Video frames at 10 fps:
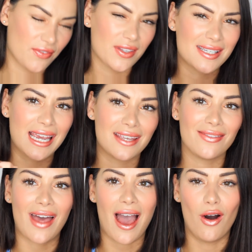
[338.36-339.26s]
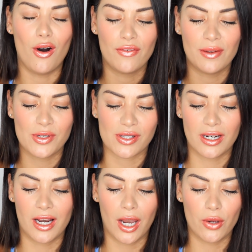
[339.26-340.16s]
Rather than taking that off, I'm just
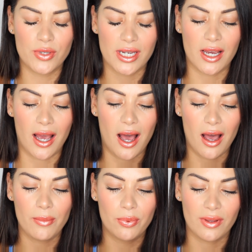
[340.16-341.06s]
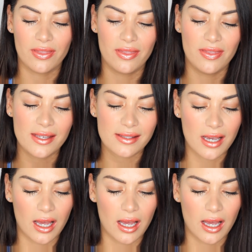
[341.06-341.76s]
gonna load it up with this